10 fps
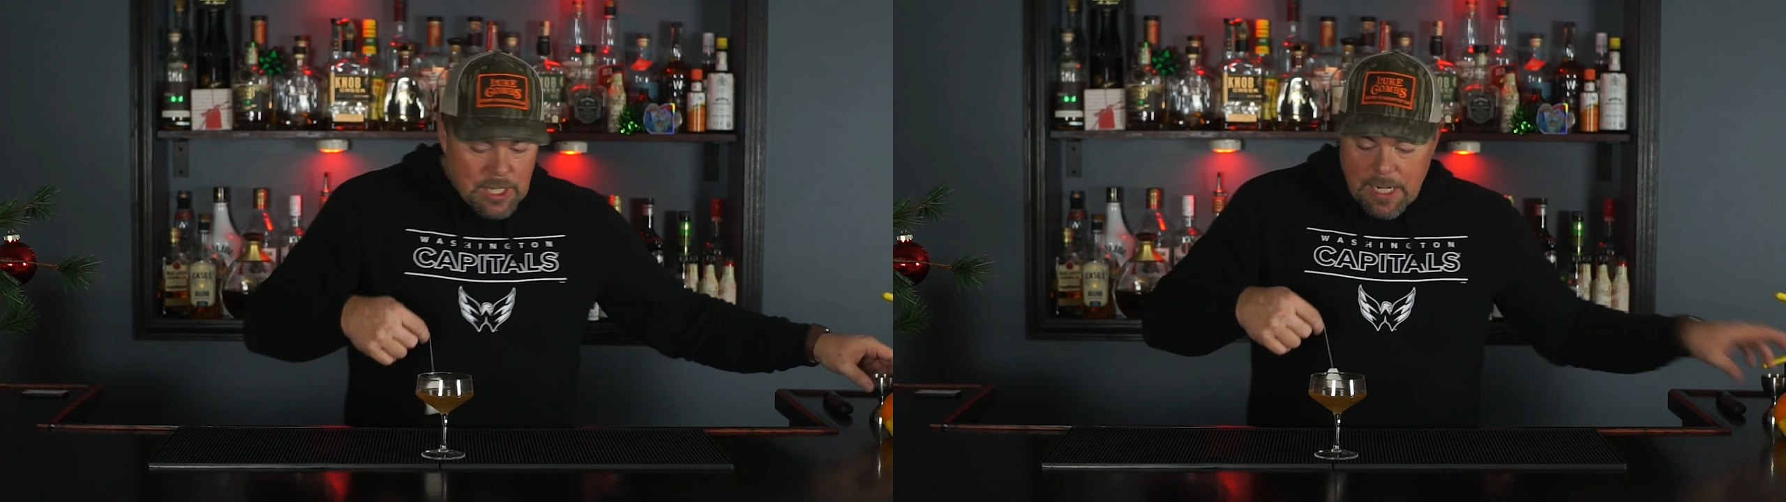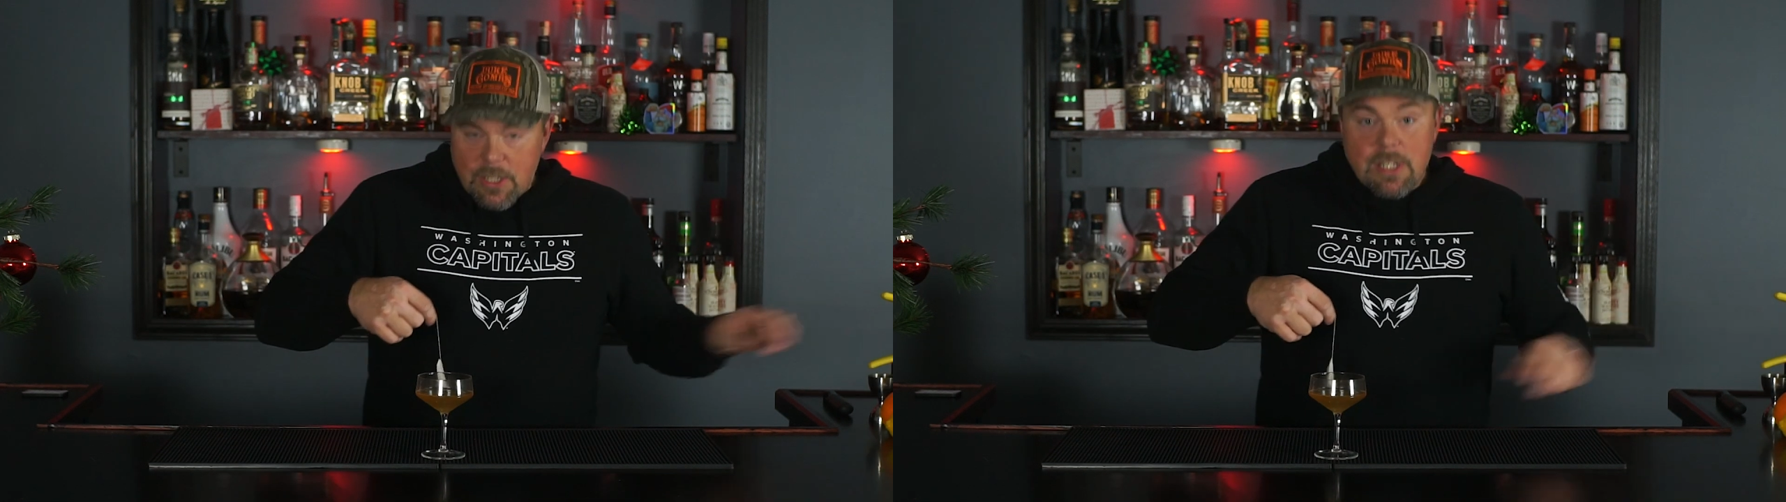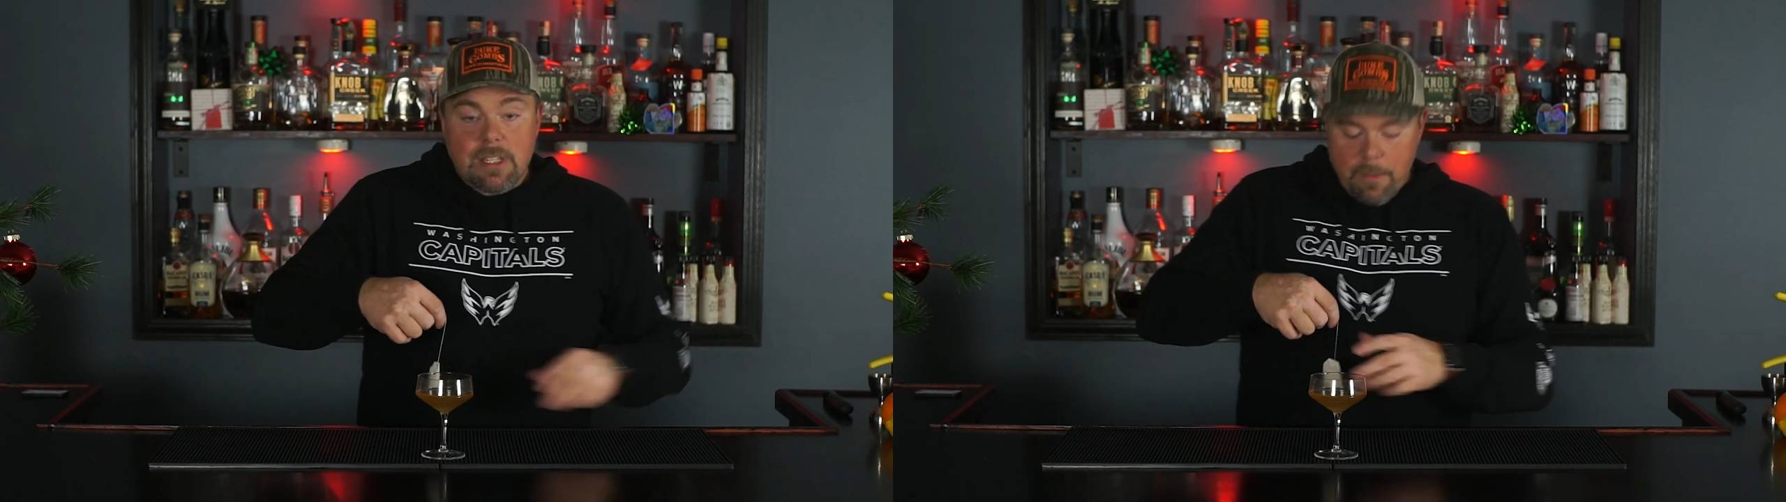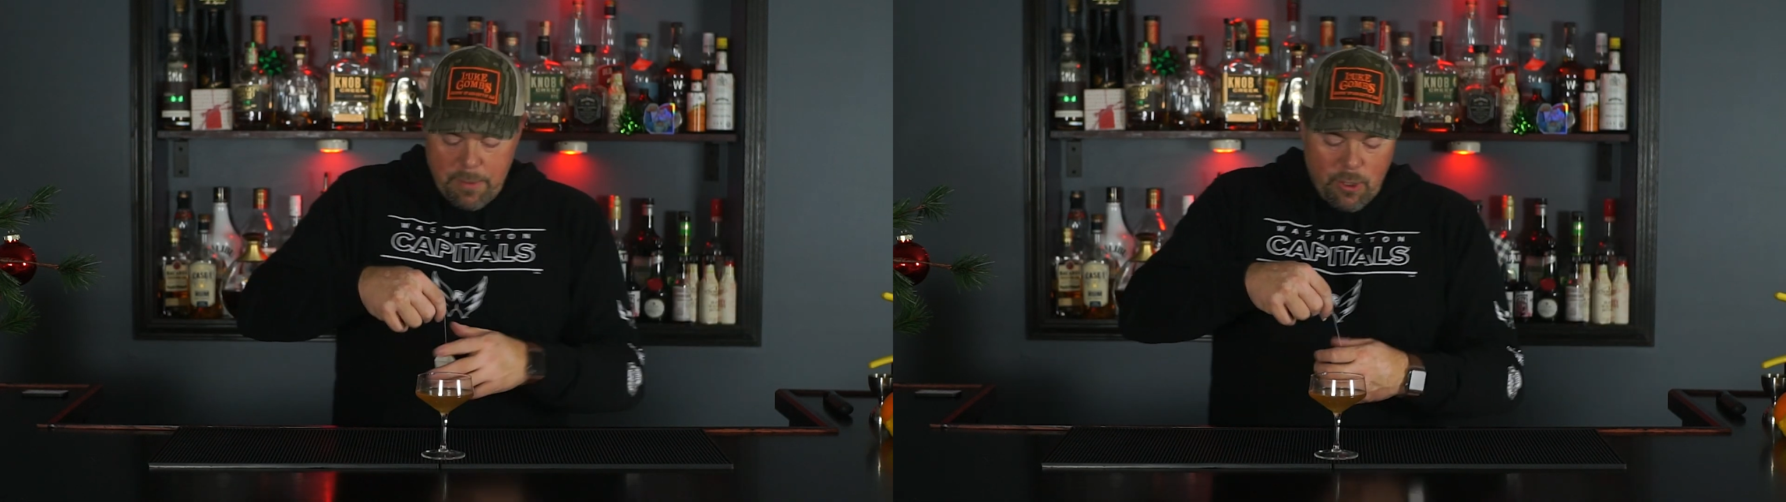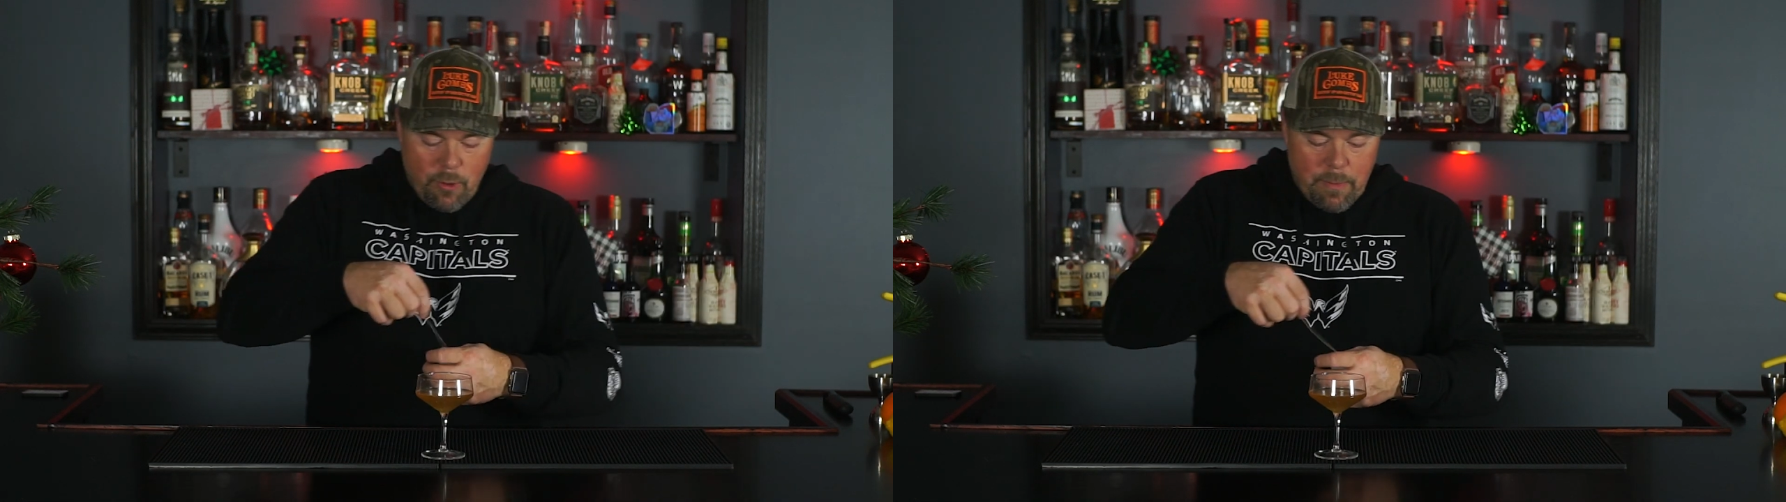to change this up a
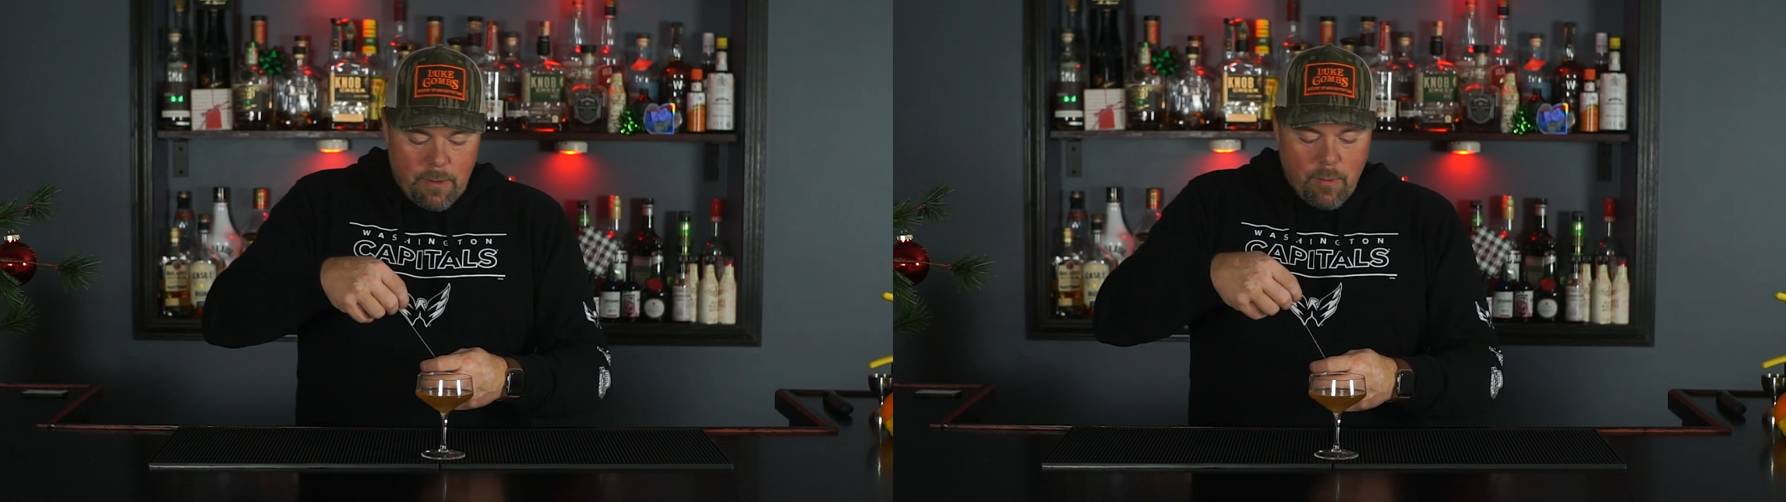little bit.